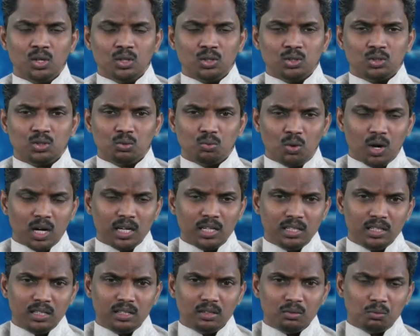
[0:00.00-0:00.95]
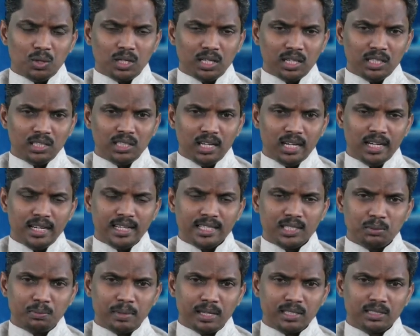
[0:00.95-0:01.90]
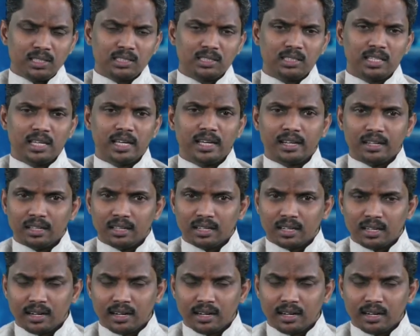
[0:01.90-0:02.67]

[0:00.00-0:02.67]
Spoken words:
So what are the learning spaces there?